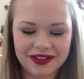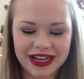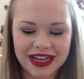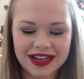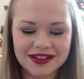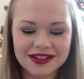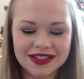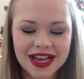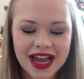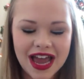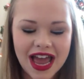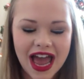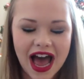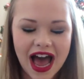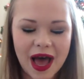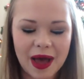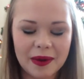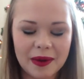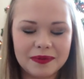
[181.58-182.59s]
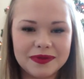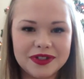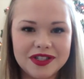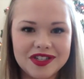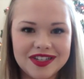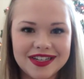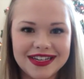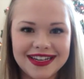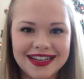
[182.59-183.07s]
videos, um,
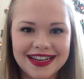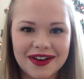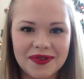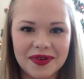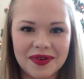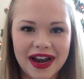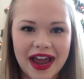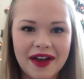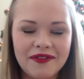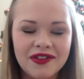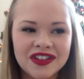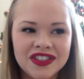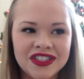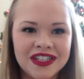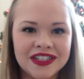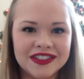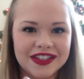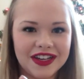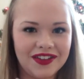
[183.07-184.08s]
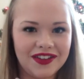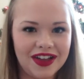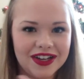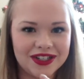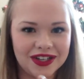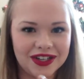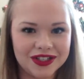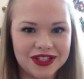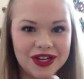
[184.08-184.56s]
she, whenever she does like a
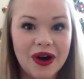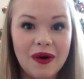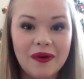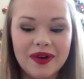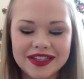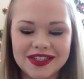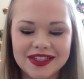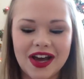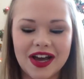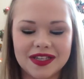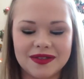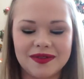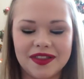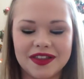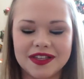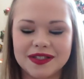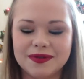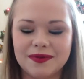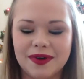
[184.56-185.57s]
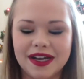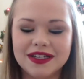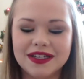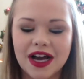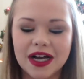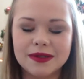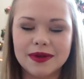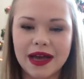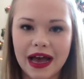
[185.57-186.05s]
Lush haul, she always talks about this one and
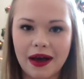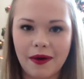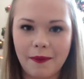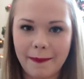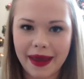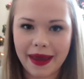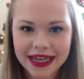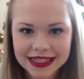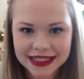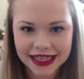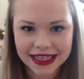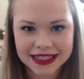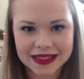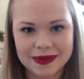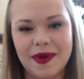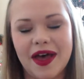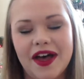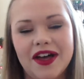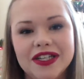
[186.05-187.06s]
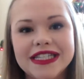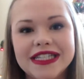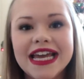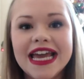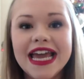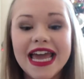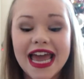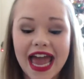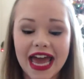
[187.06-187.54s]
talks about how amazing it smells.
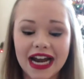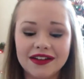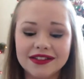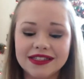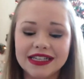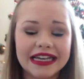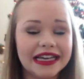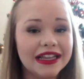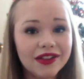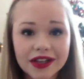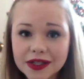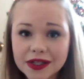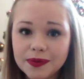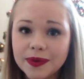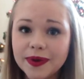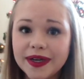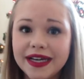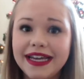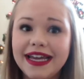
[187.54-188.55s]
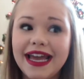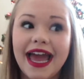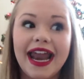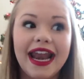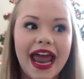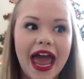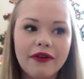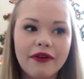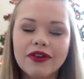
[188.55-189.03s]
And I was like, it looks pretty,
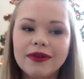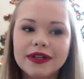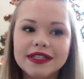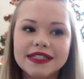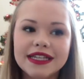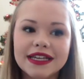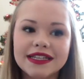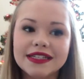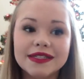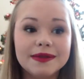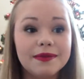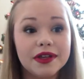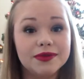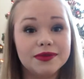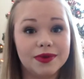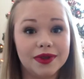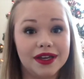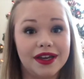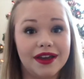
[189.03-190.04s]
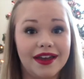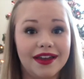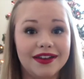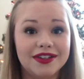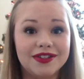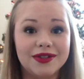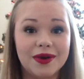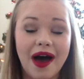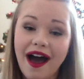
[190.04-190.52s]
and everyone says it smells really
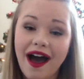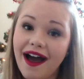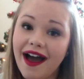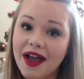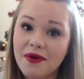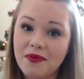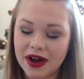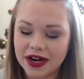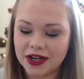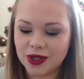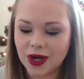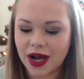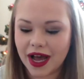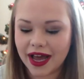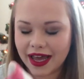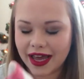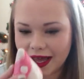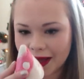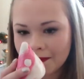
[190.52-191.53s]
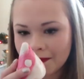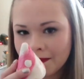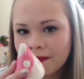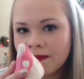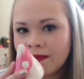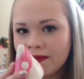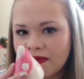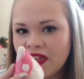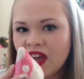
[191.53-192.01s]
good, so I want to try it.
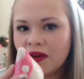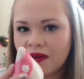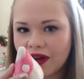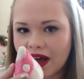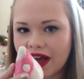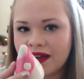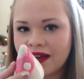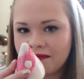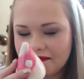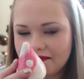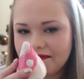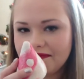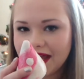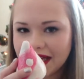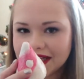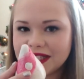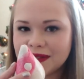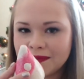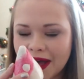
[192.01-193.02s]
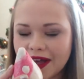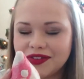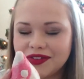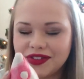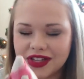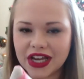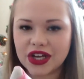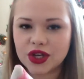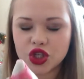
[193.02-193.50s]
They're right. It
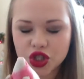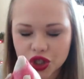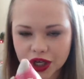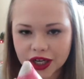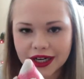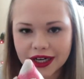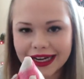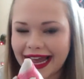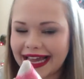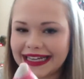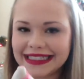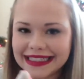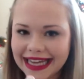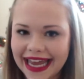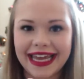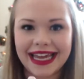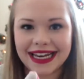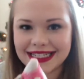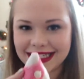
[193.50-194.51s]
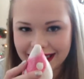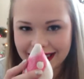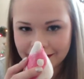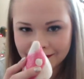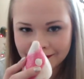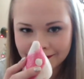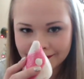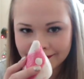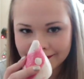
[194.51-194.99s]
smells like sugar and candy.